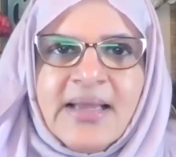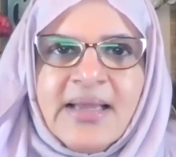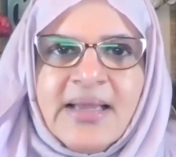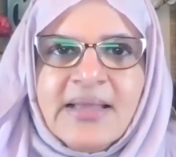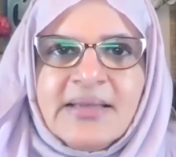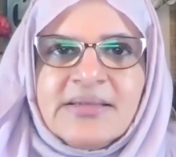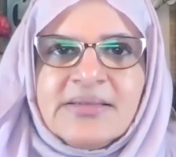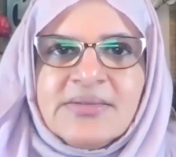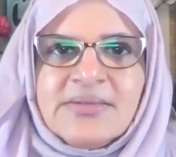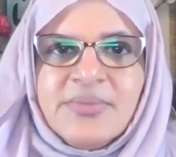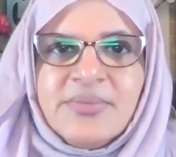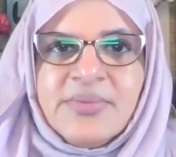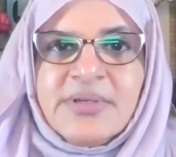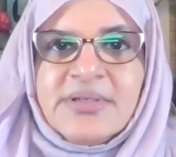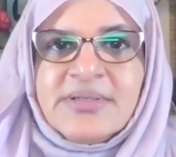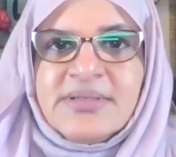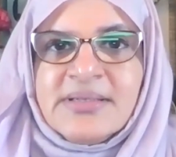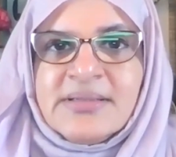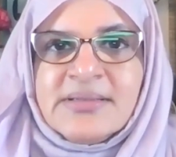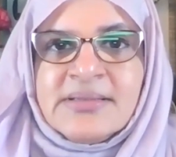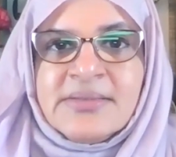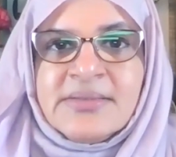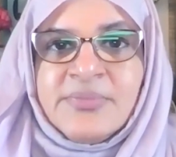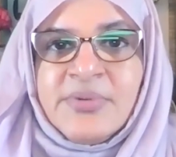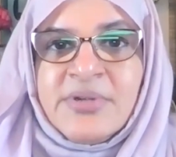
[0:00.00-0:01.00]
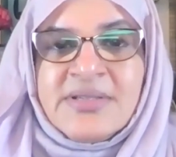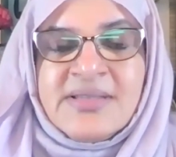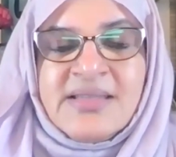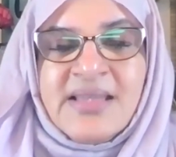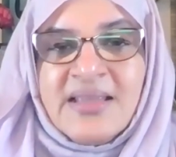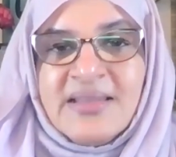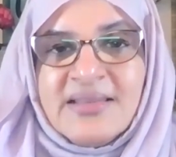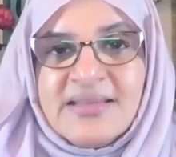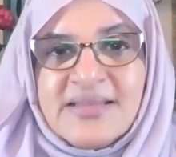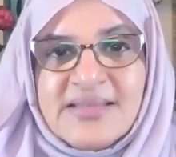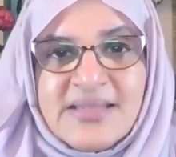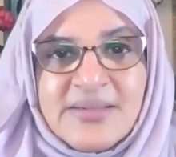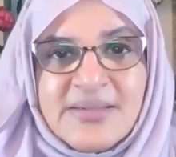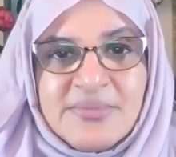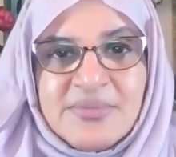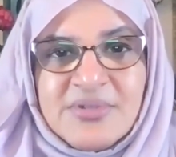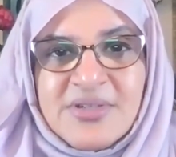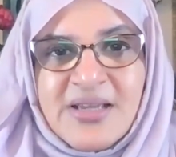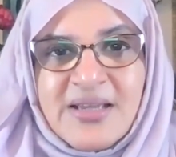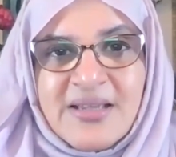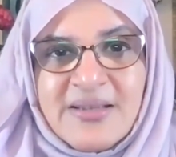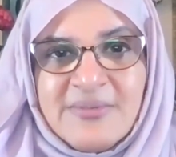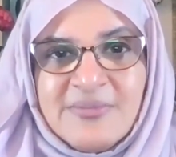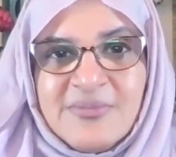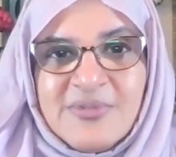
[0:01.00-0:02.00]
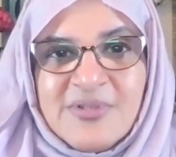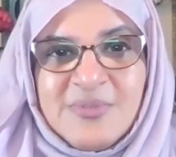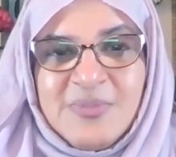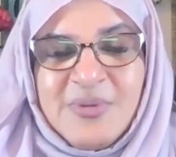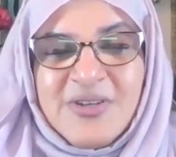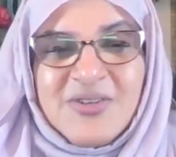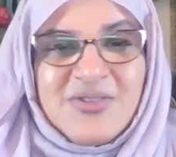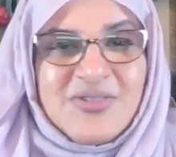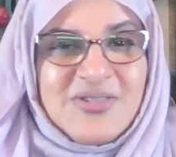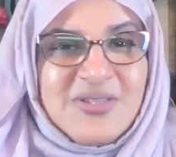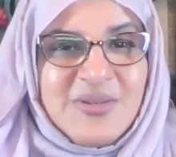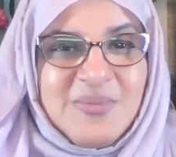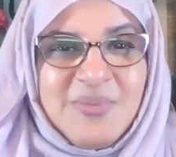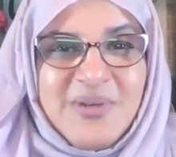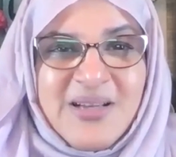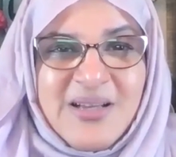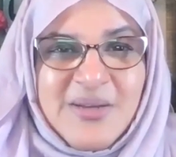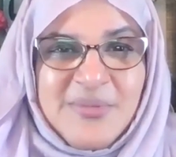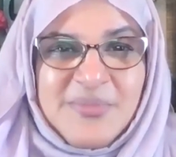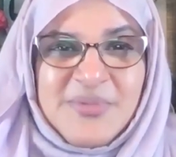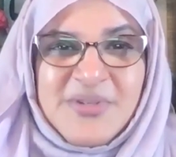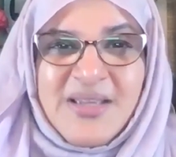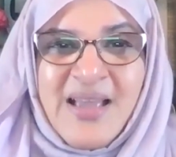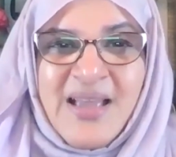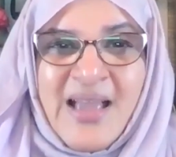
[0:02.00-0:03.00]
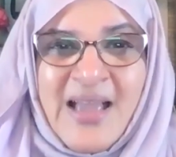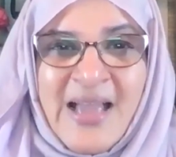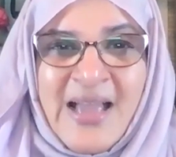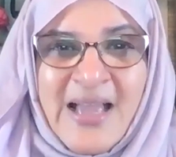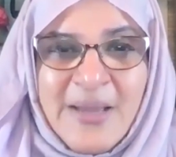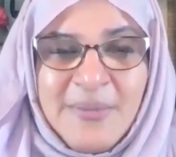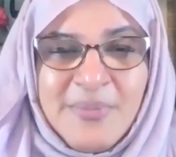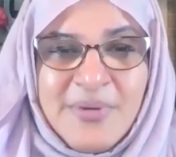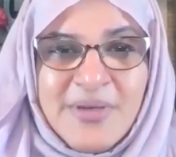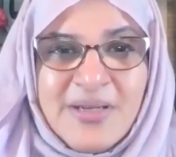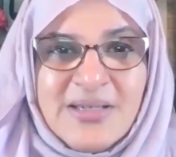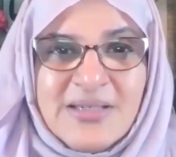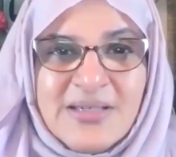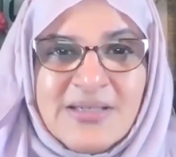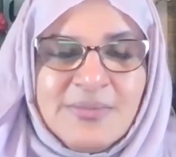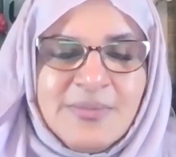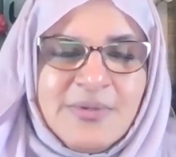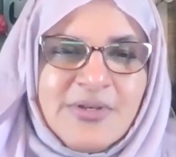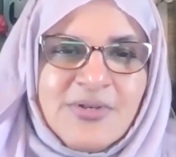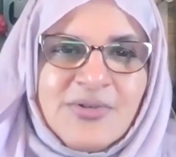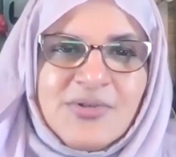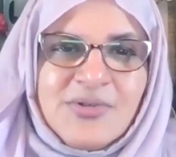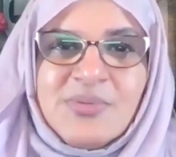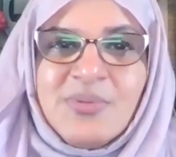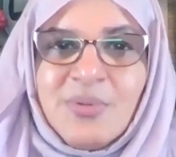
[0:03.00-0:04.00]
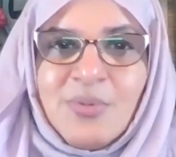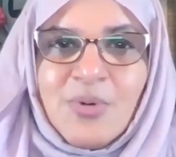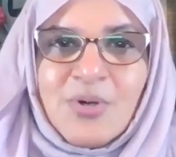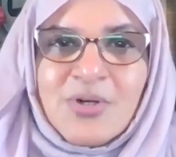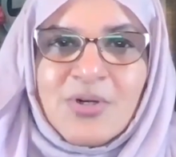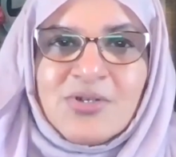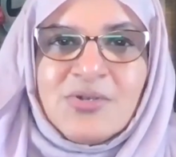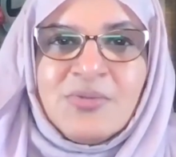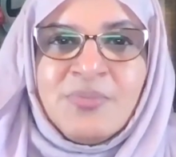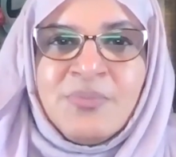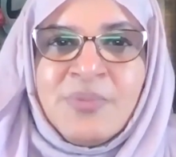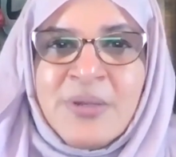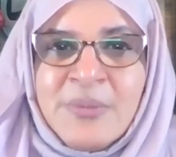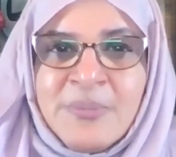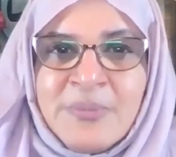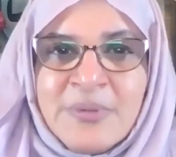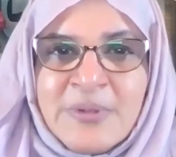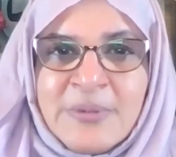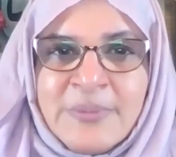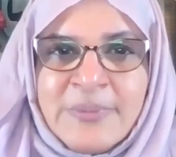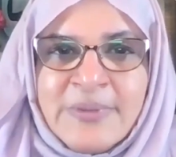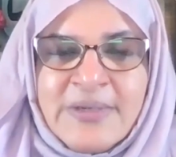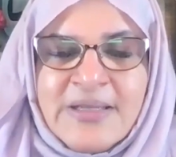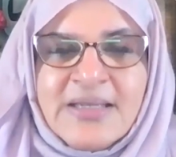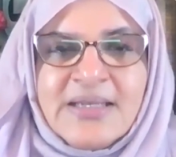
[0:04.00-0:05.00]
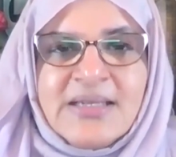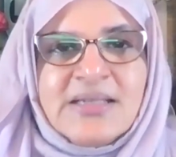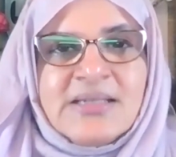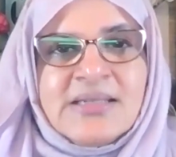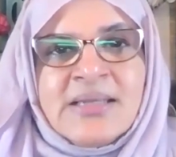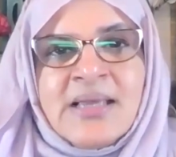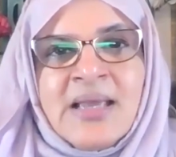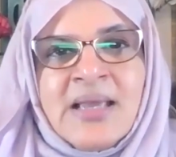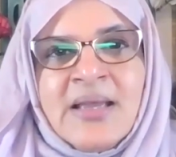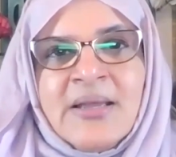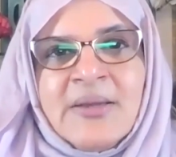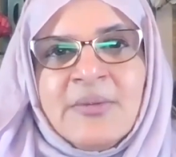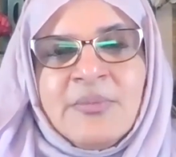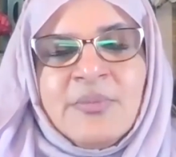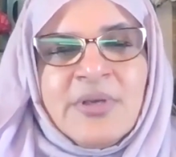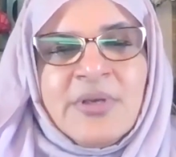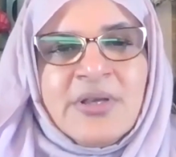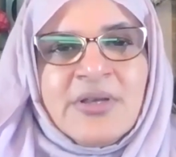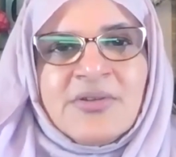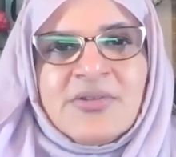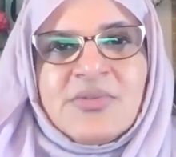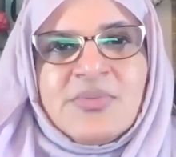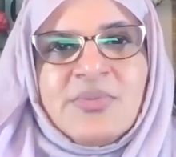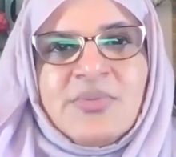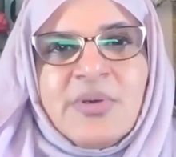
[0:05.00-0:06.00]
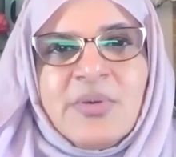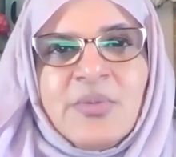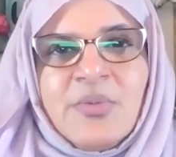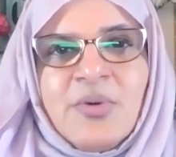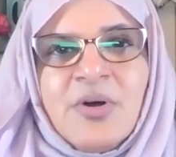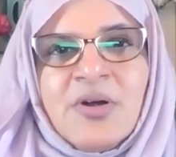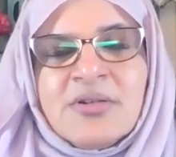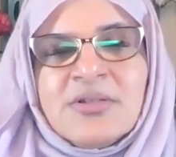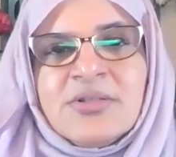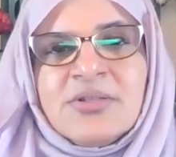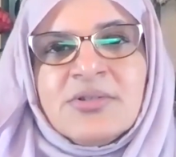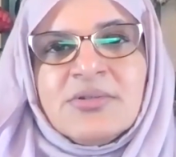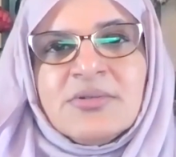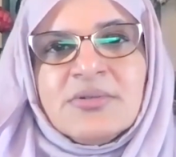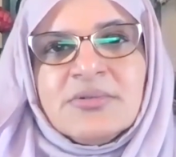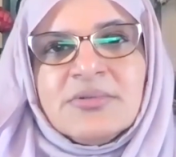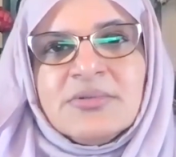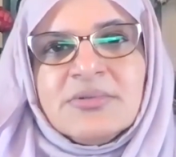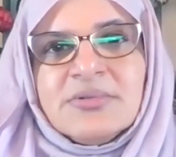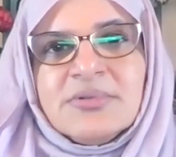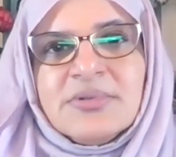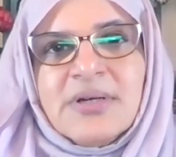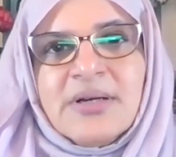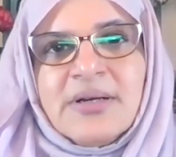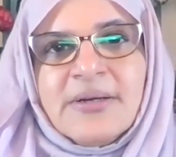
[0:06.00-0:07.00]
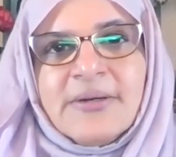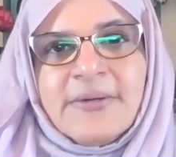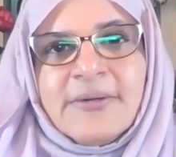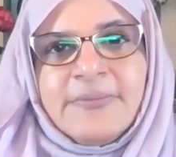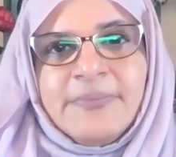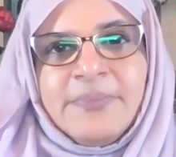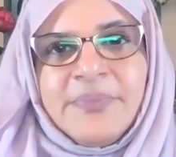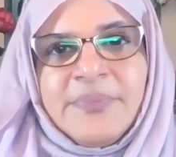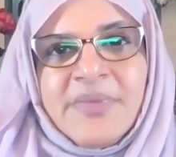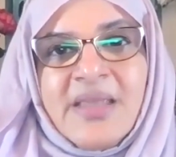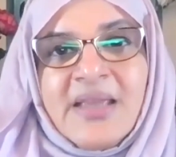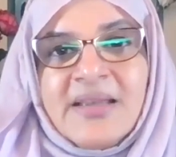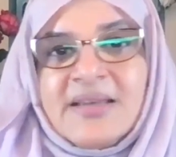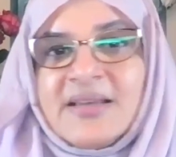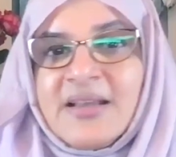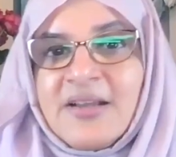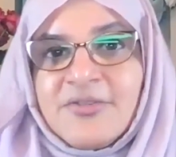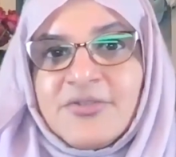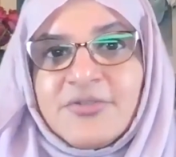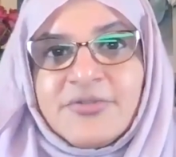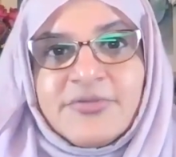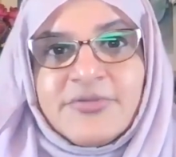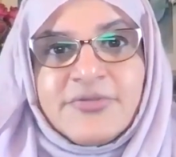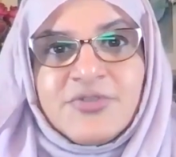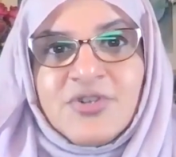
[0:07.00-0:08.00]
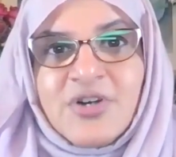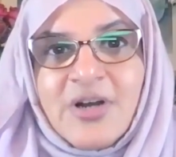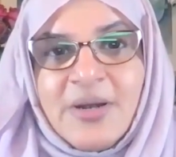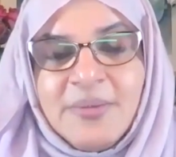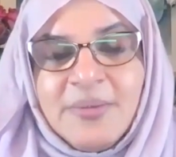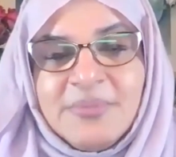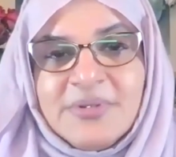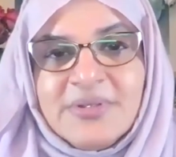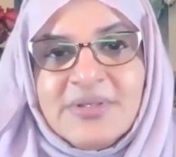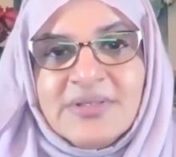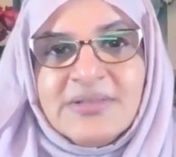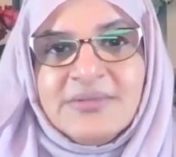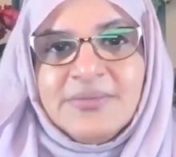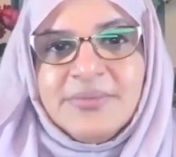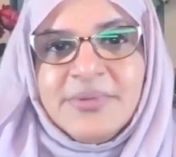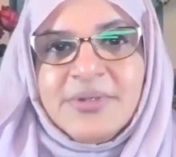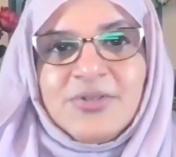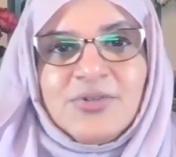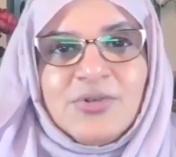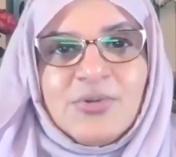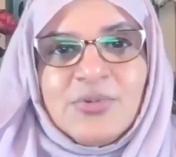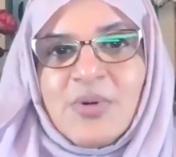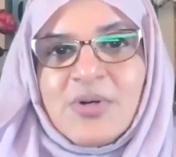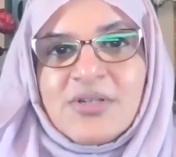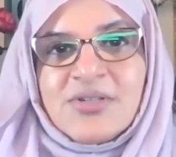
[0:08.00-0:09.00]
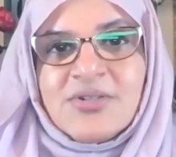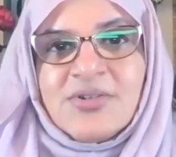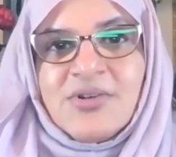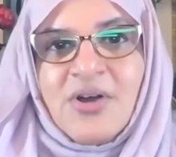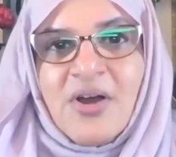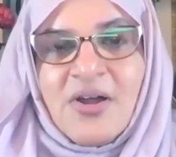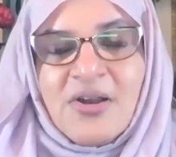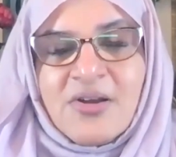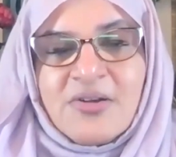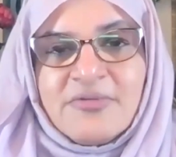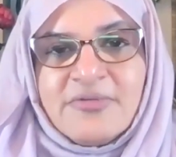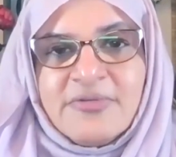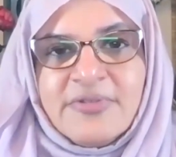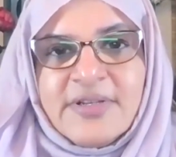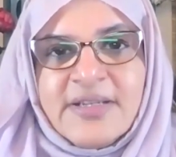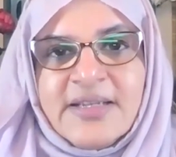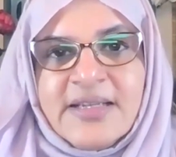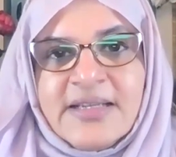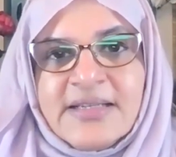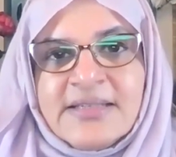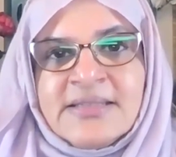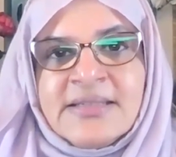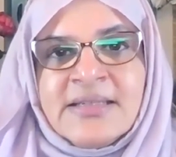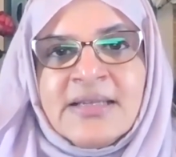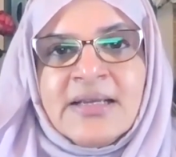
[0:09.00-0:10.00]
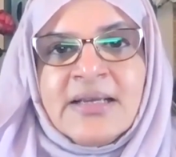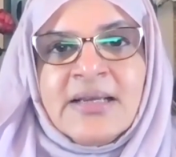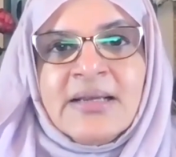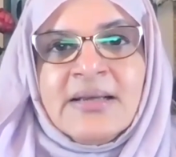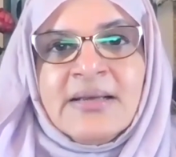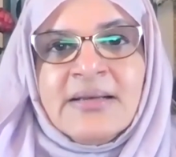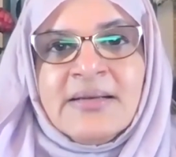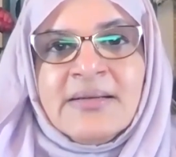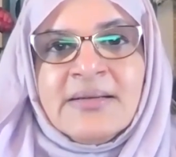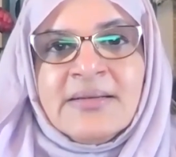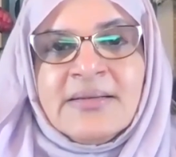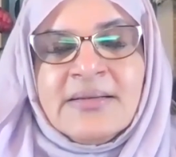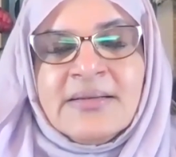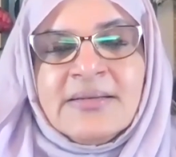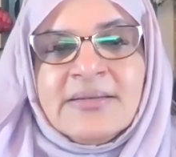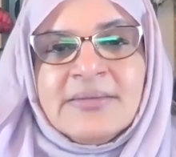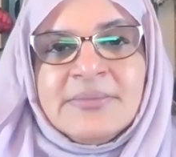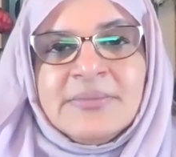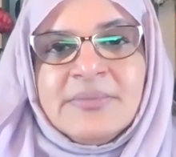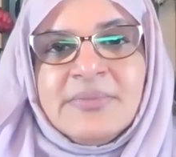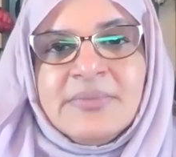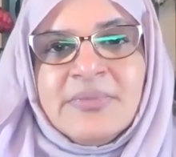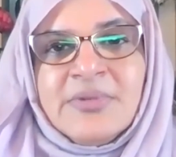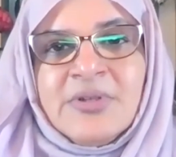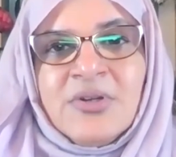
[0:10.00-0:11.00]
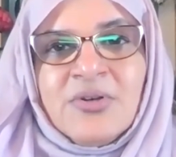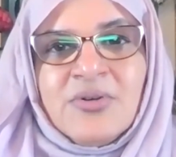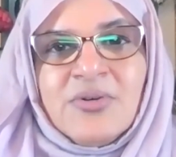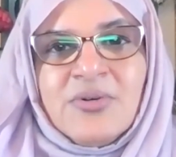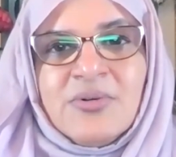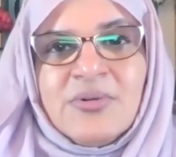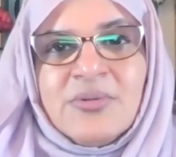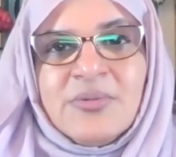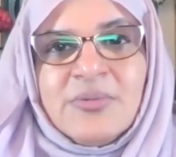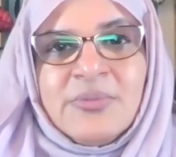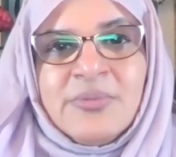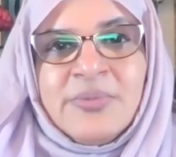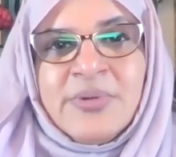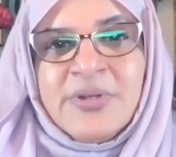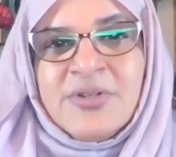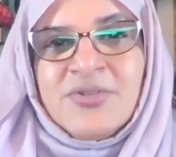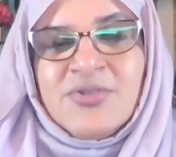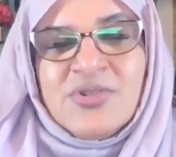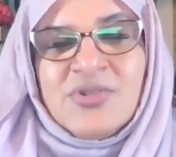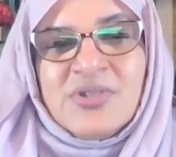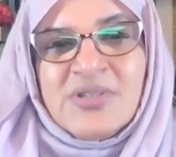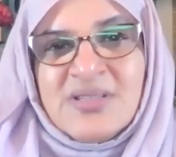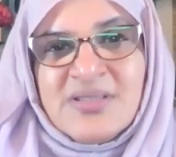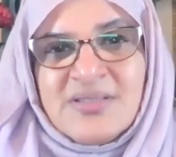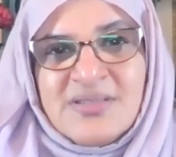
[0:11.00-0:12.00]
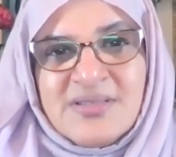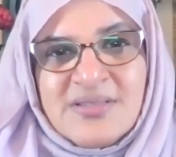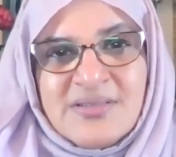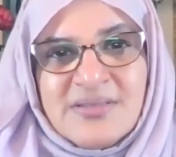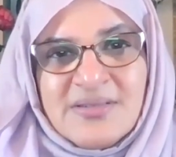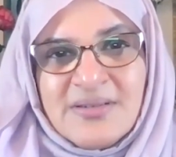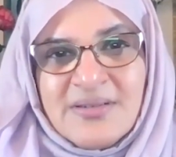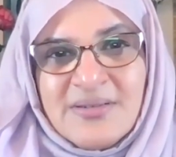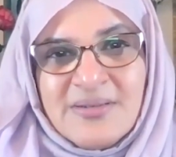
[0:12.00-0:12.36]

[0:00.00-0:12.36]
And we, we say this sometimes because it becomes a habit, because we want to people please, because we want to um, get out of trouble. We don't want conflict. Um, you know, we just...